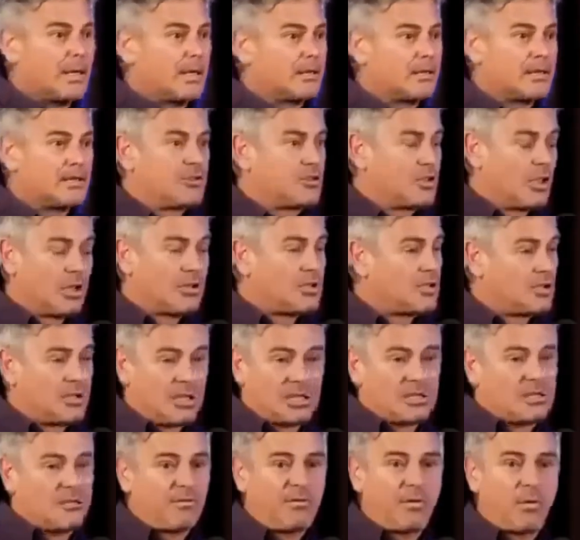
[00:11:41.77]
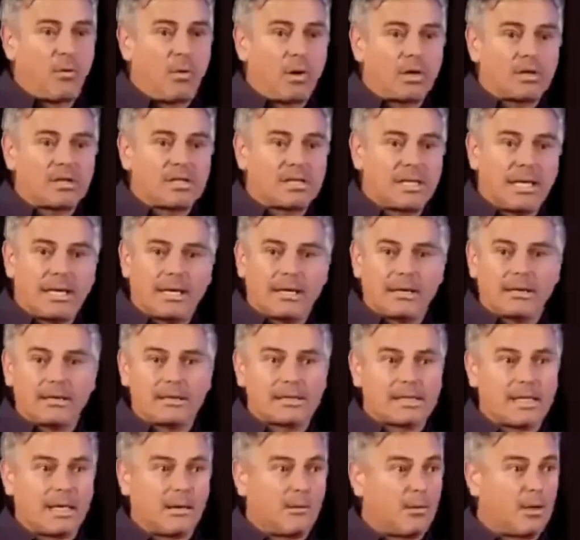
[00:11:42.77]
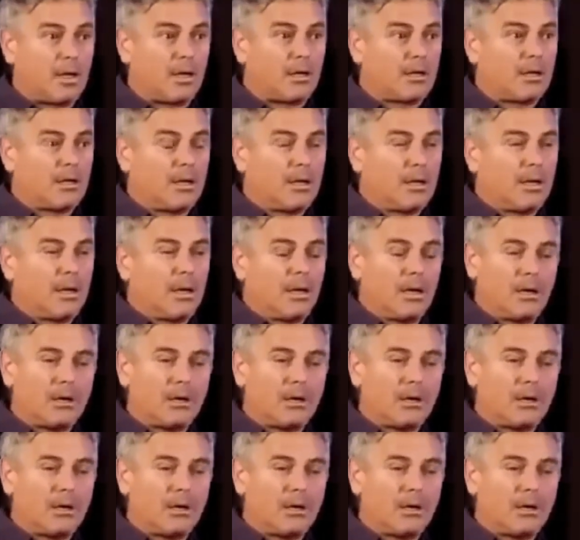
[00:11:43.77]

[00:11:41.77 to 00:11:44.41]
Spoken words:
And the judge doesn't for 1 second say, well,